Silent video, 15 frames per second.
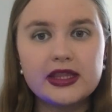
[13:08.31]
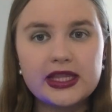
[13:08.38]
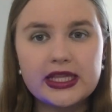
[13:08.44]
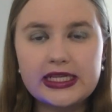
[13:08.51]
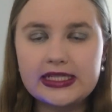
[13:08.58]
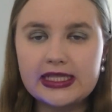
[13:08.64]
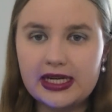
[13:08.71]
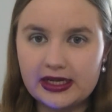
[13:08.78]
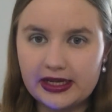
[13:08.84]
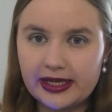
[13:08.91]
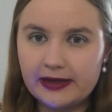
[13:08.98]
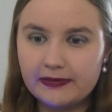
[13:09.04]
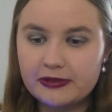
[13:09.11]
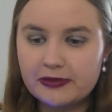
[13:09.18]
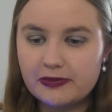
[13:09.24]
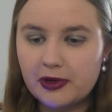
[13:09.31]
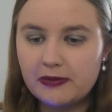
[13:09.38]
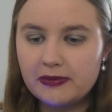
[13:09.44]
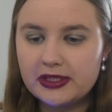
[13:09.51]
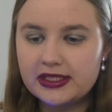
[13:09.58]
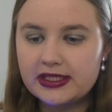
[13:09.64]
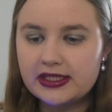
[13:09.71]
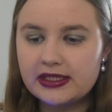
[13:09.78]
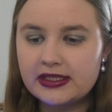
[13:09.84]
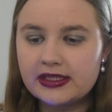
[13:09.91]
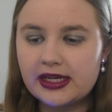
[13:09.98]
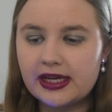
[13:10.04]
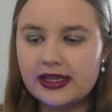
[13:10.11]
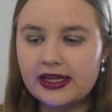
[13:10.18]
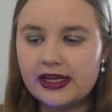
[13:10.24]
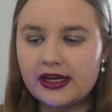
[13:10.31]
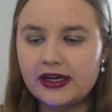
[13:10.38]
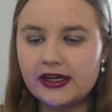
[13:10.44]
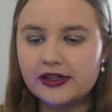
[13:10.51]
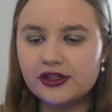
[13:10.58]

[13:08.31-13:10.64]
There's unkept promises and they are